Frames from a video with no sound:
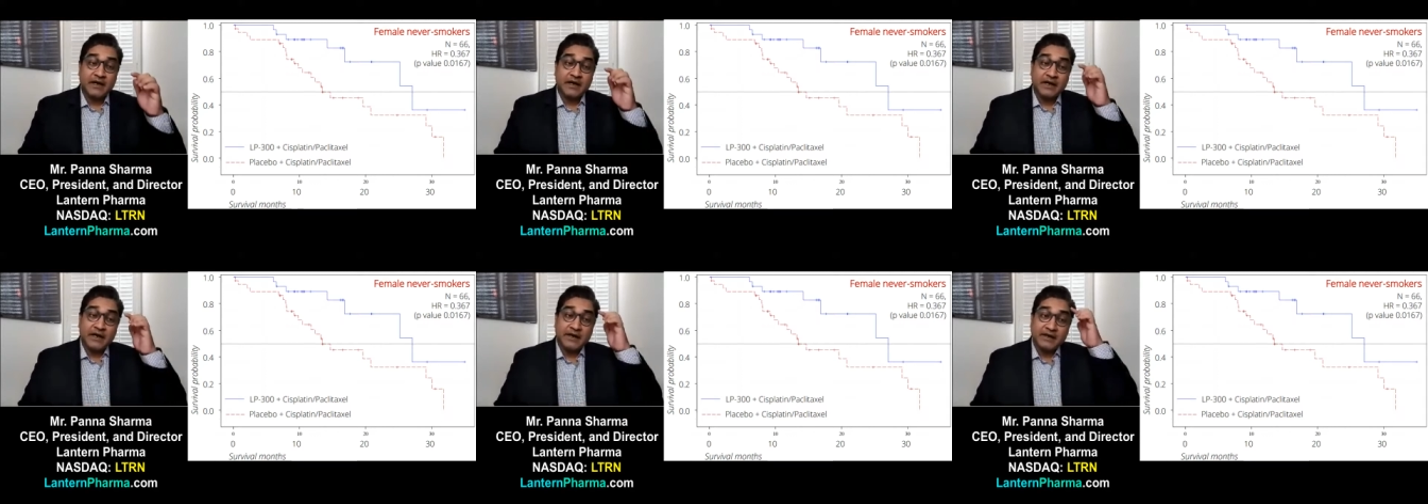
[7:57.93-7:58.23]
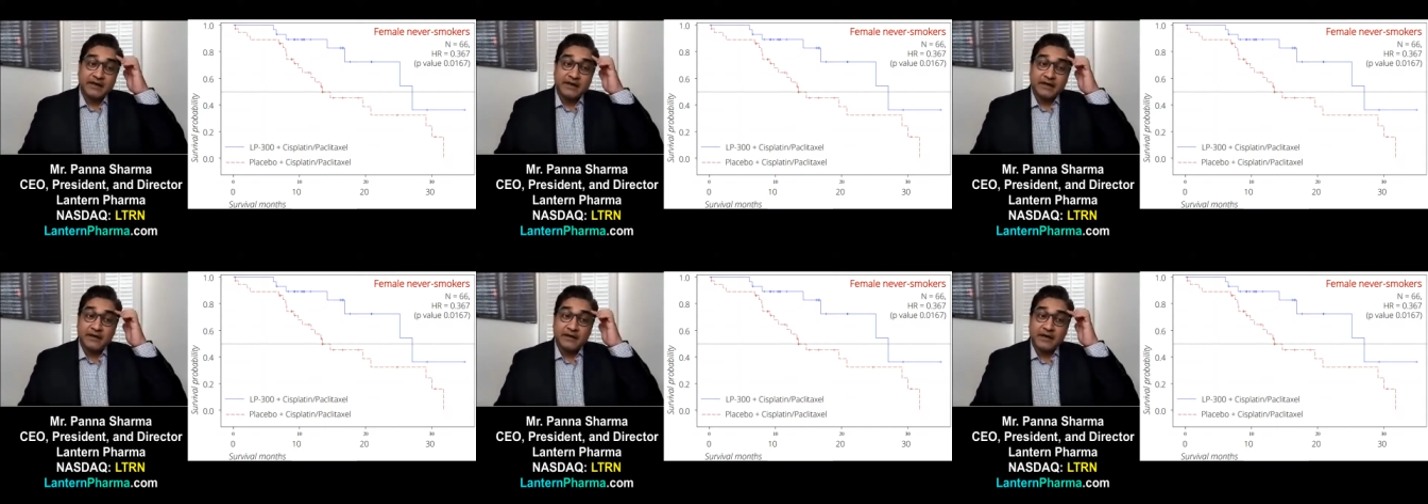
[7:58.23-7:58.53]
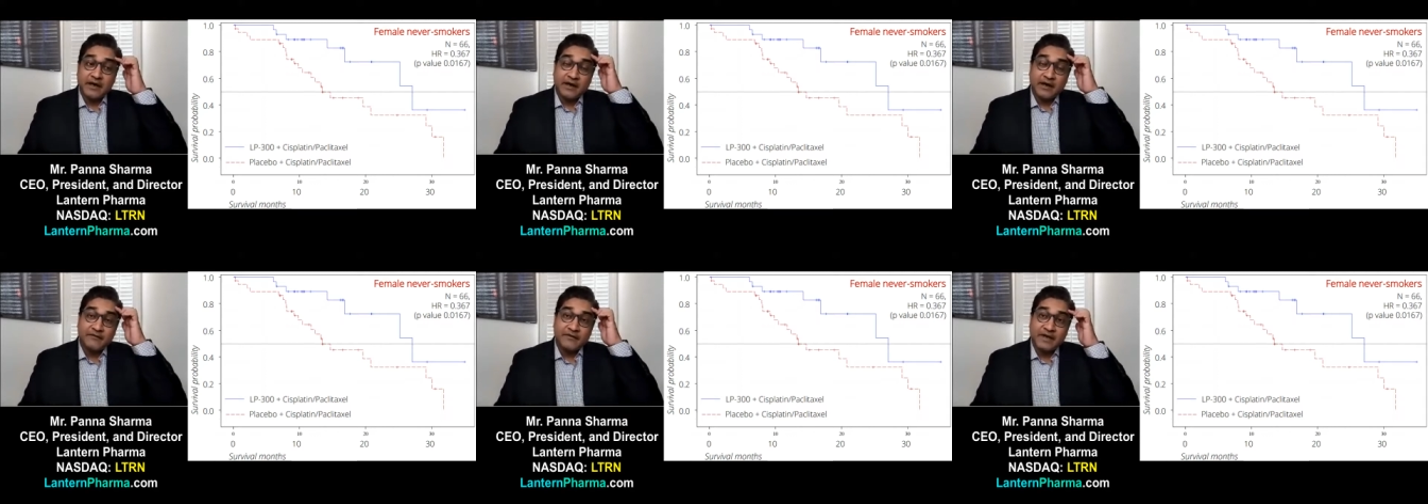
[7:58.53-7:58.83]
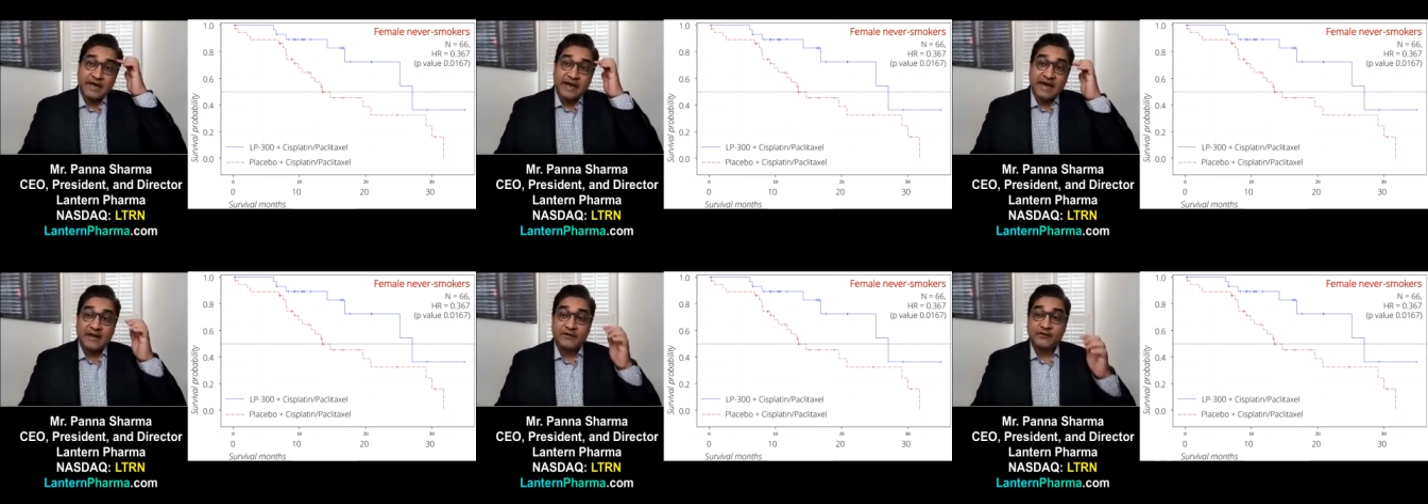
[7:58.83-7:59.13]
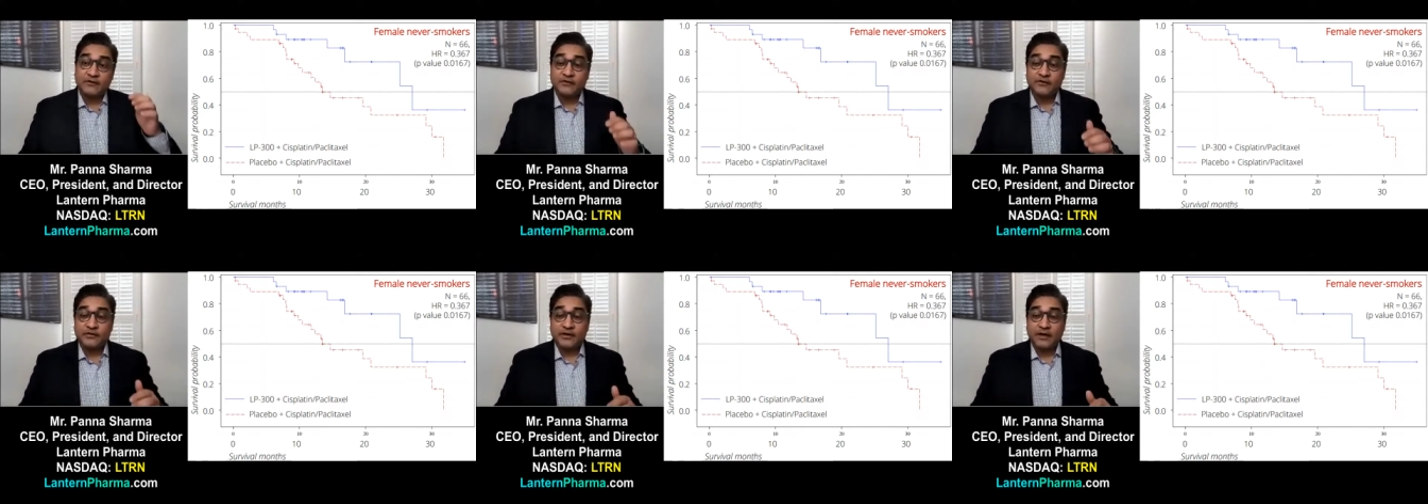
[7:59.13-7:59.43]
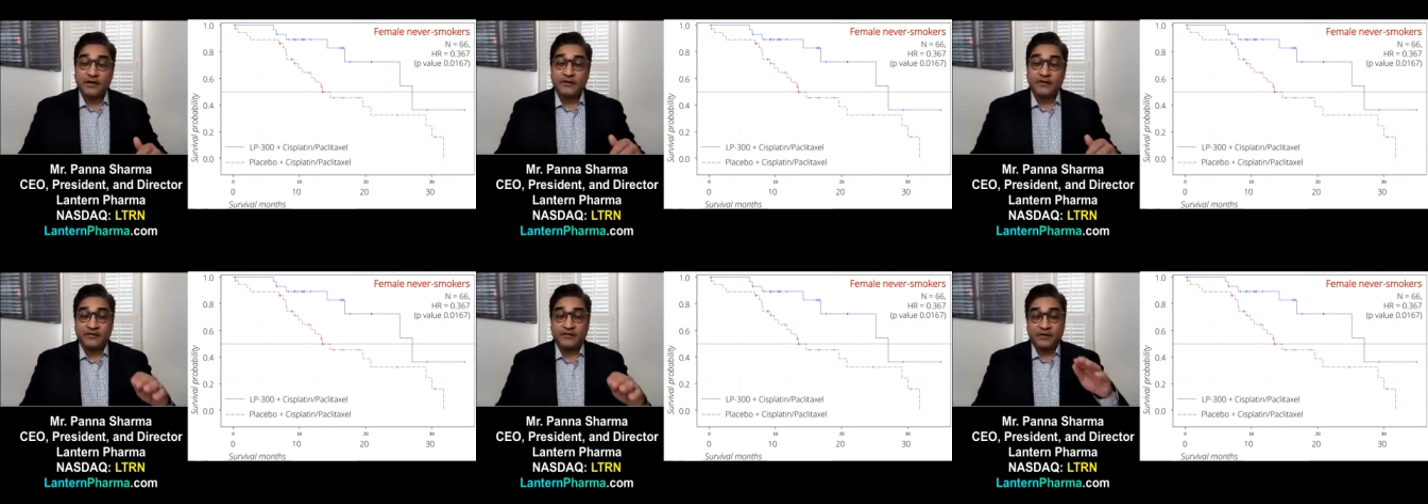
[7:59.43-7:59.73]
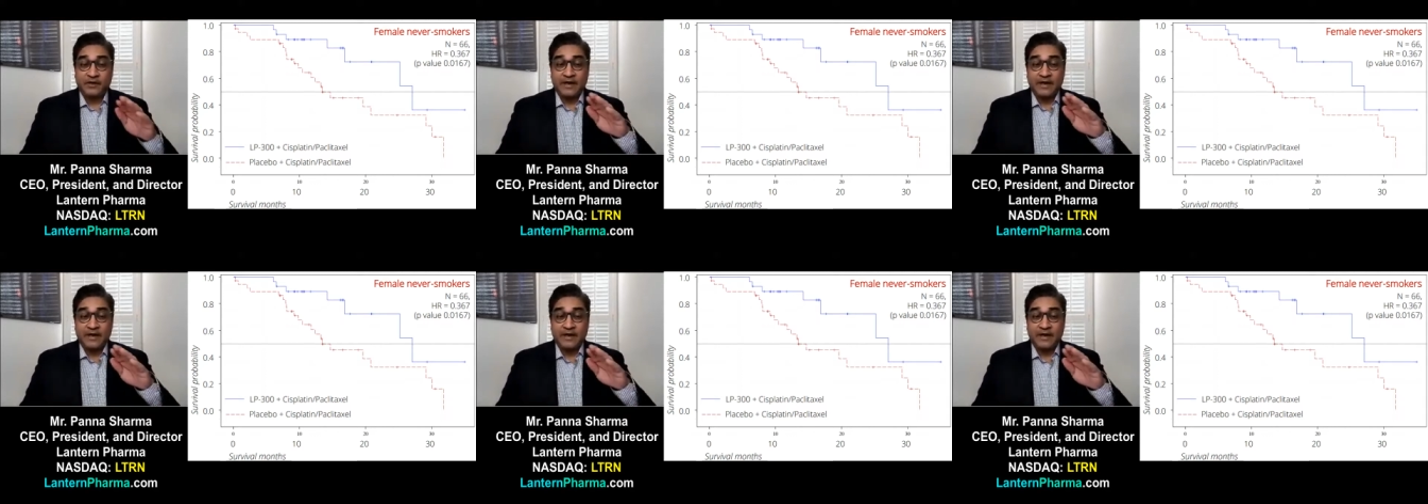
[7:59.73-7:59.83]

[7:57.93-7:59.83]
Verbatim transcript: on killing off the cancer cells at the